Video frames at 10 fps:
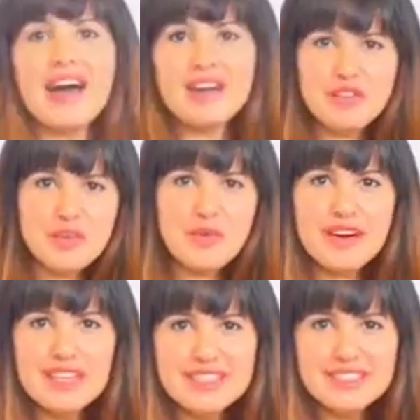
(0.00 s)
Hi
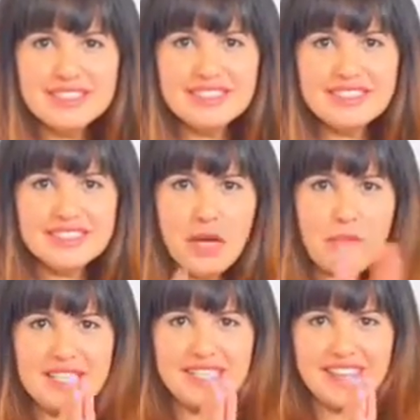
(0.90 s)
everyone,
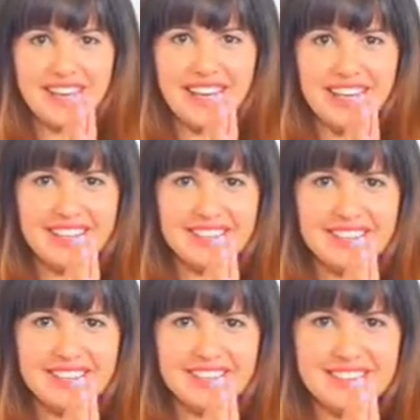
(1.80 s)
Namaste.
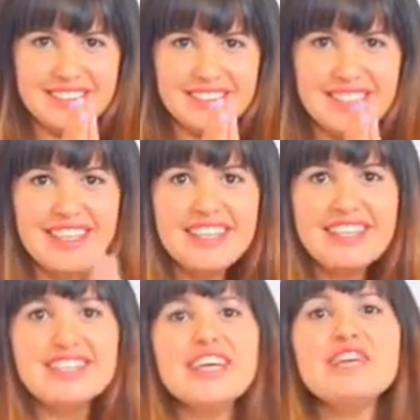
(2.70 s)

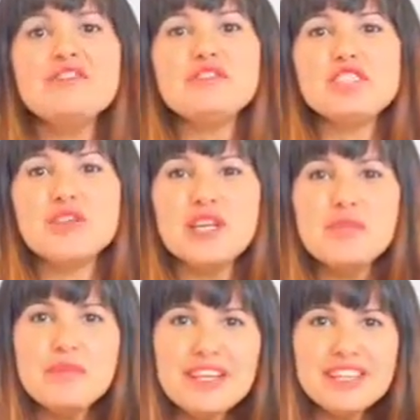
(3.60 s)
Thank you for
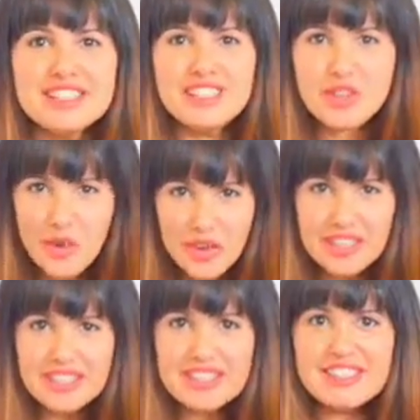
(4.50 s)
joining me in this
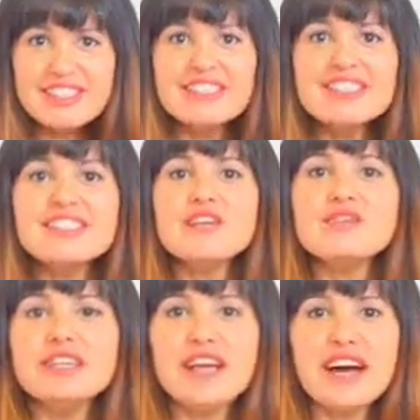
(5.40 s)
course. This is a
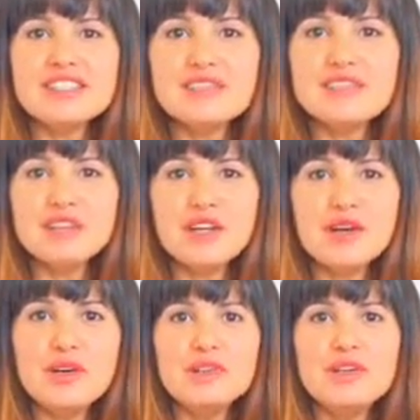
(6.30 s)
Vinyasa
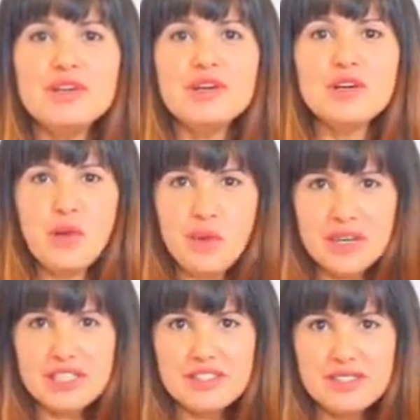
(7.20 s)
Flow
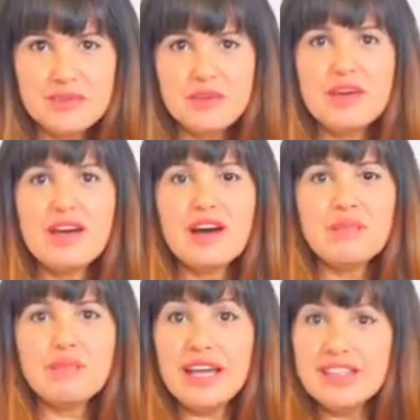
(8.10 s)
course,
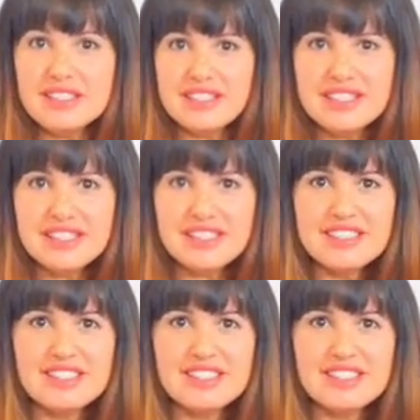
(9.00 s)
Basics,